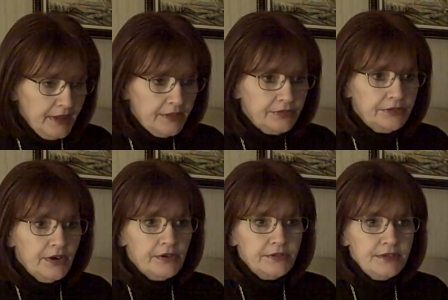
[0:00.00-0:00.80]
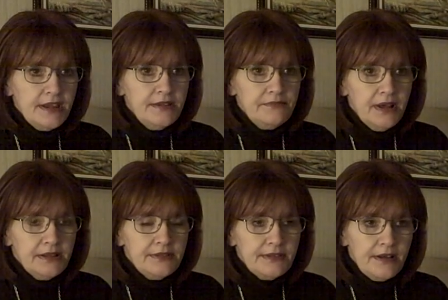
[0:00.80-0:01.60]
At 13
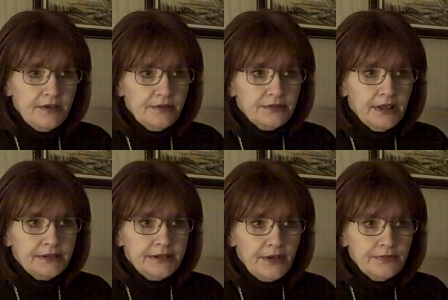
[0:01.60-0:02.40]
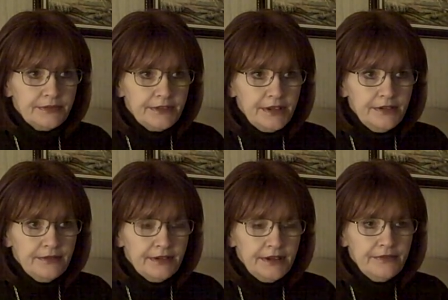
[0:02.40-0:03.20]
months old, I don't think
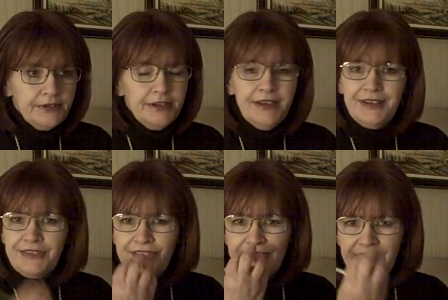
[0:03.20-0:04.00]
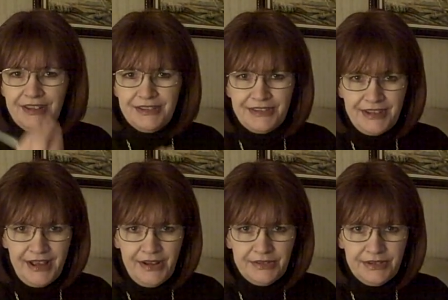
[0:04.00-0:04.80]
you can even get a sentence
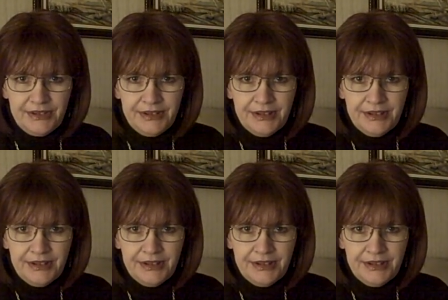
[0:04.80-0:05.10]
out